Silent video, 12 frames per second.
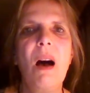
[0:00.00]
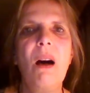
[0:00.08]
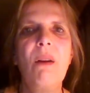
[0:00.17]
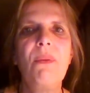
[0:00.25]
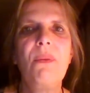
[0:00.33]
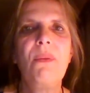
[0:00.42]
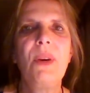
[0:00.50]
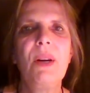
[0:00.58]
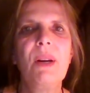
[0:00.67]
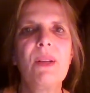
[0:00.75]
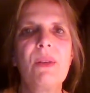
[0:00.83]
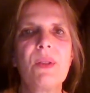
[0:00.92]
of
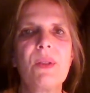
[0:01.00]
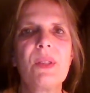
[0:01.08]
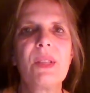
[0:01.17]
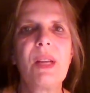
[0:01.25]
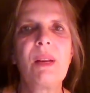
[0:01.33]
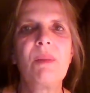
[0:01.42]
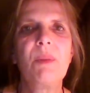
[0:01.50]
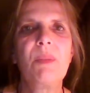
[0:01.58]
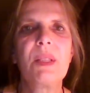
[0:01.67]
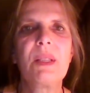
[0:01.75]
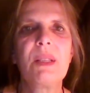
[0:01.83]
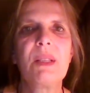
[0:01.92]
your sustainable
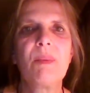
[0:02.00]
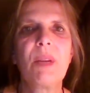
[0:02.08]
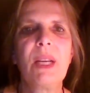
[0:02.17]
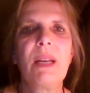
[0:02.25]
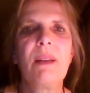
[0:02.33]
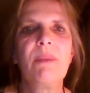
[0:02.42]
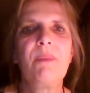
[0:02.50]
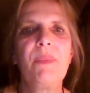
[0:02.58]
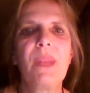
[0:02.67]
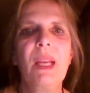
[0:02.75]
business plan.